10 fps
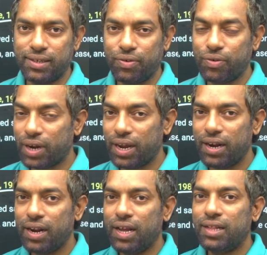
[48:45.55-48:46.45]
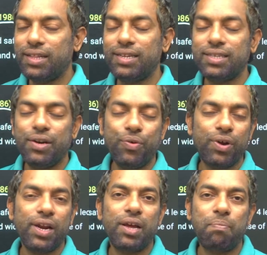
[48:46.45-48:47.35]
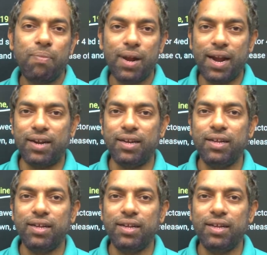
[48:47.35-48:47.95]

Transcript: Ukraine, there is a nuclear plant.